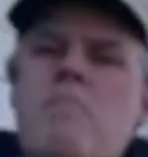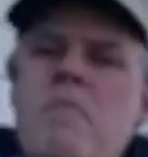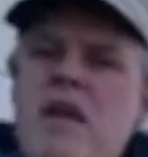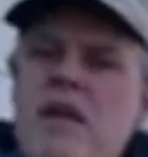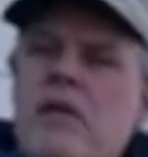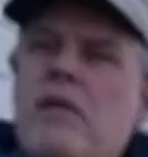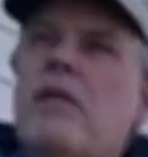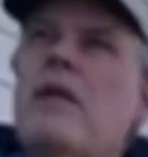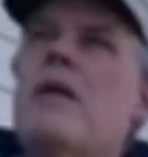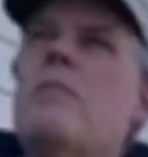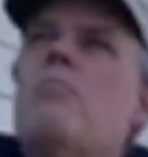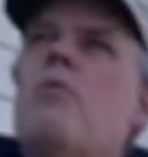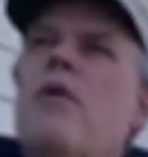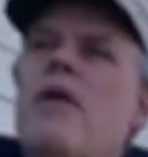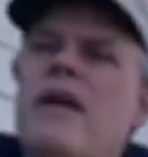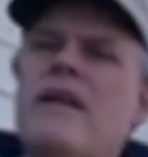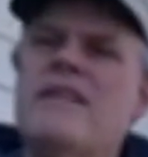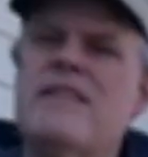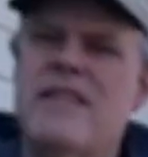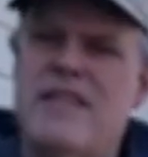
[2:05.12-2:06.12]
merely
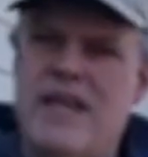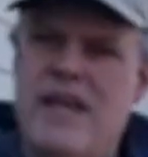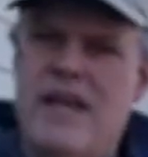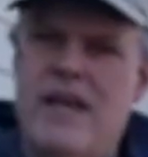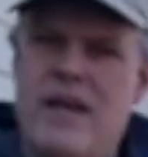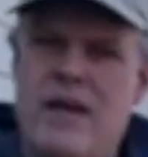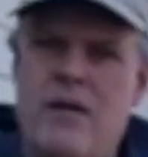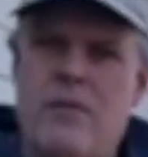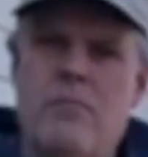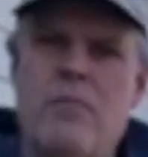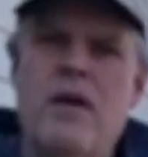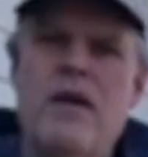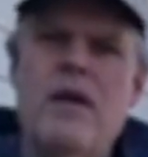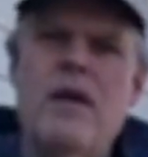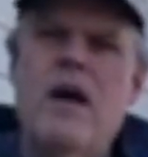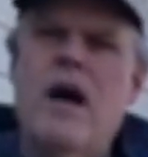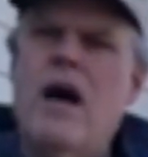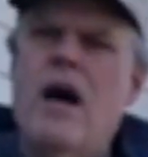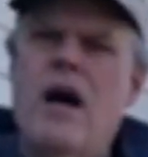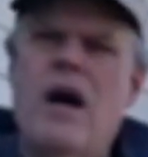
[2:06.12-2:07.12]
bring to Him
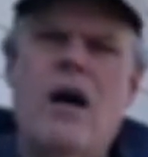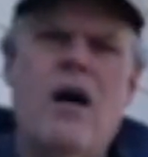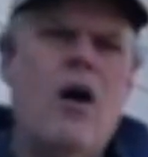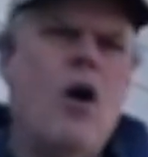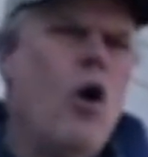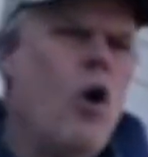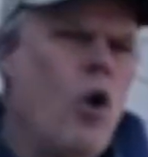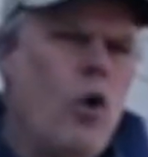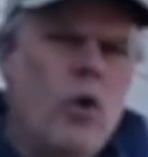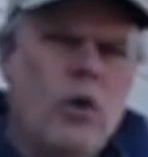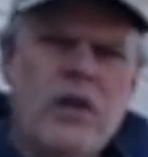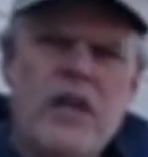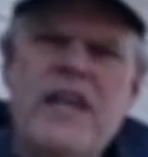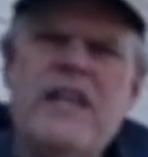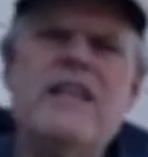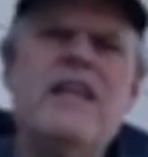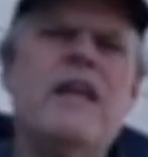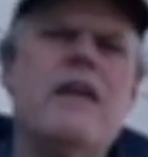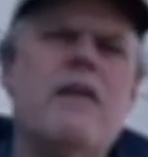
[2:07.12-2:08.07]
a whole litany